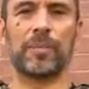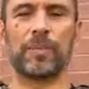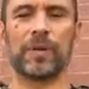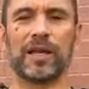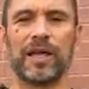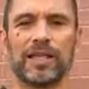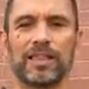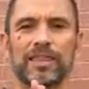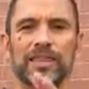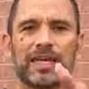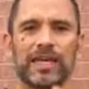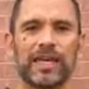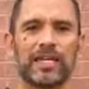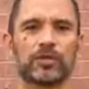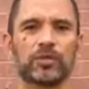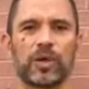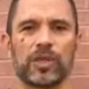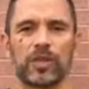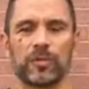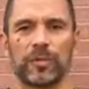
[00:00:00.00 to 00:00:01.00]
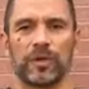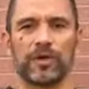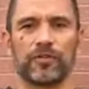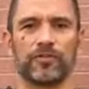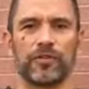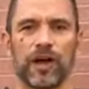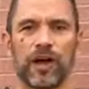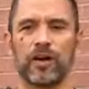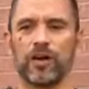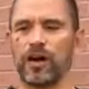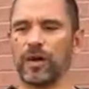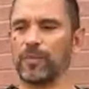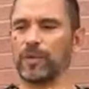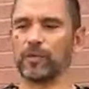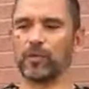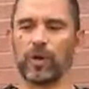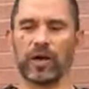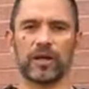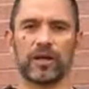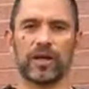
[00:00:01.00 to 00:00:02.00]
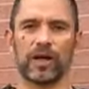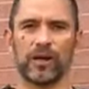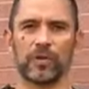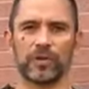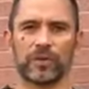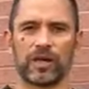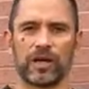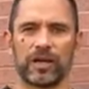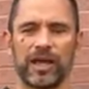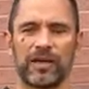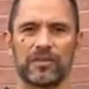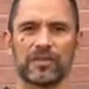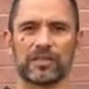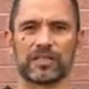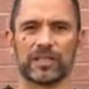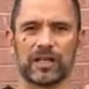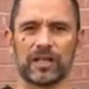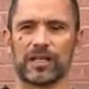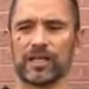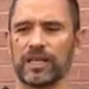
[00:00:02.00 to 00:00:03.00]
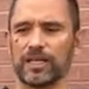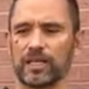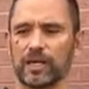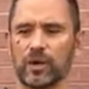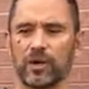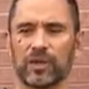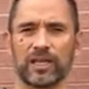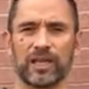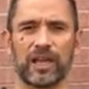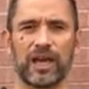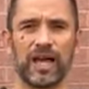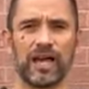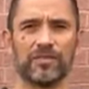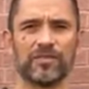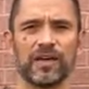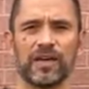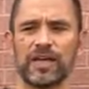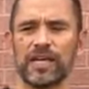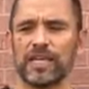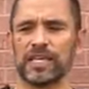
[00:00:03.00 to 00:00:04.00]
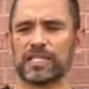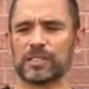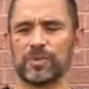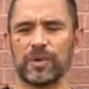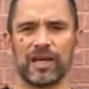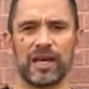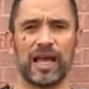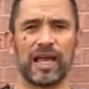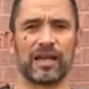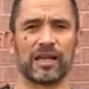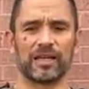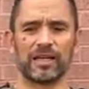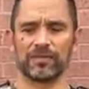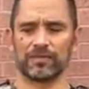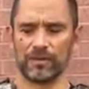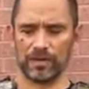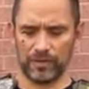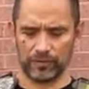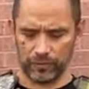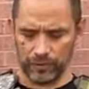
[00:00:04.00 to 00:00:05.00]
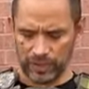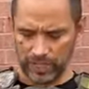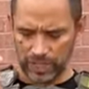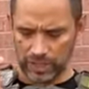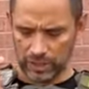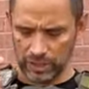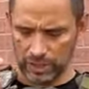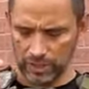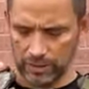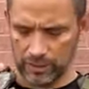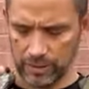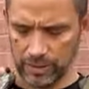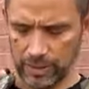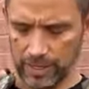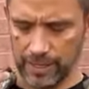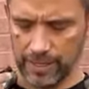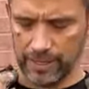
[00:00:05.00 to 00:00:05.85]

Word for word: manipulate things, whether it be a firearm and whatnot, without having to let go of the knife. It gives me an added level of retention.